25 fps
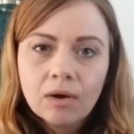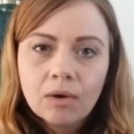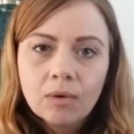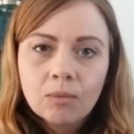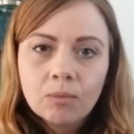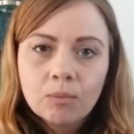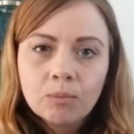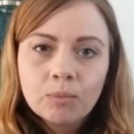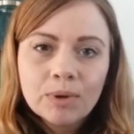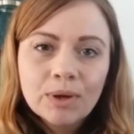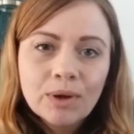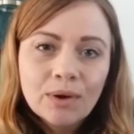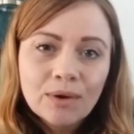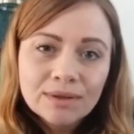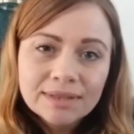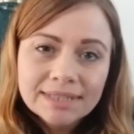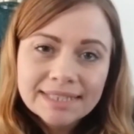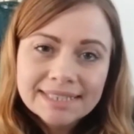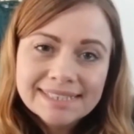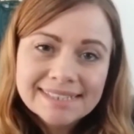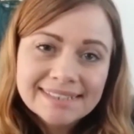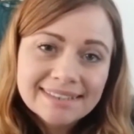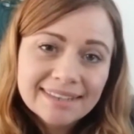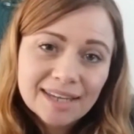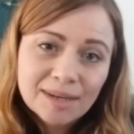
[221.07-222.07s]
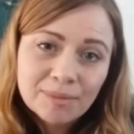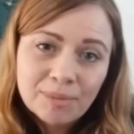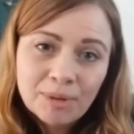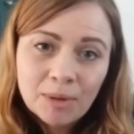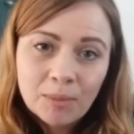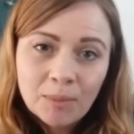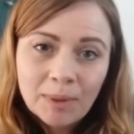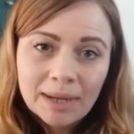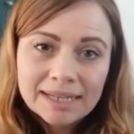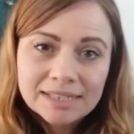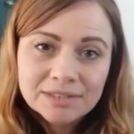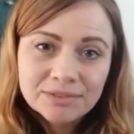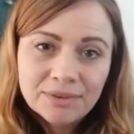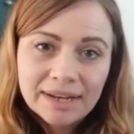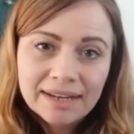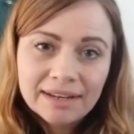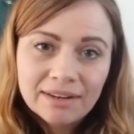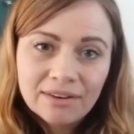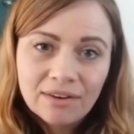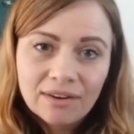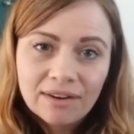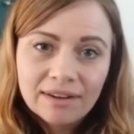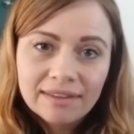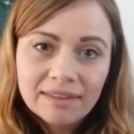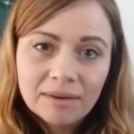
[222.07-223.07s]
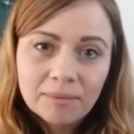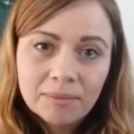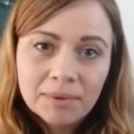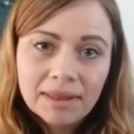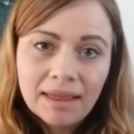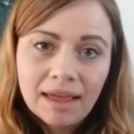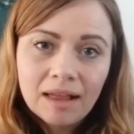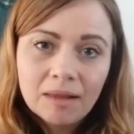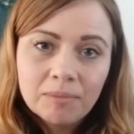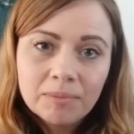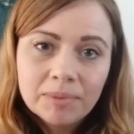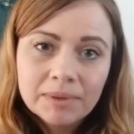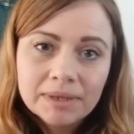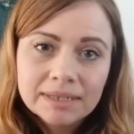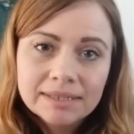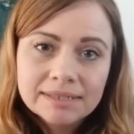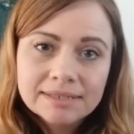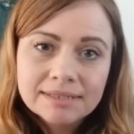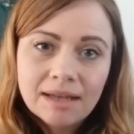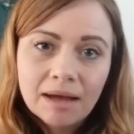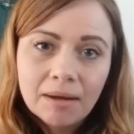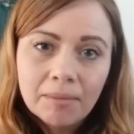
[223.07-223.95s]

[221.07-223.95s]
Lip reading: We all need to think about ways right now that will help us